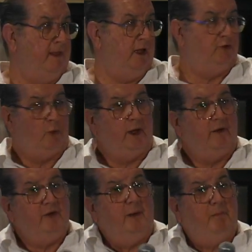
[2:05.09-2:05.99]
It's
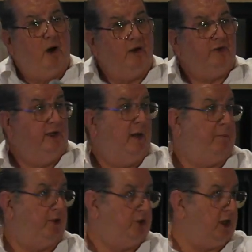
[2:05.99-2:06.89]
whatever the boss in that
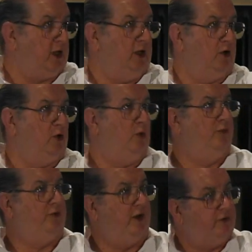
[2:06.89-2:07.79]
particular group
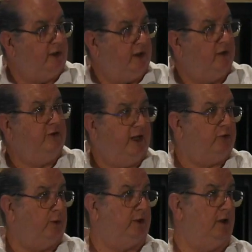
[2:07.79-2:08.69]
says it is,
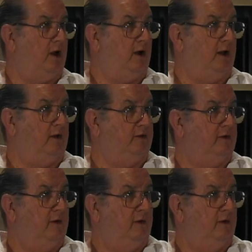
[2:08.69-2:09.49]
that's what the law is.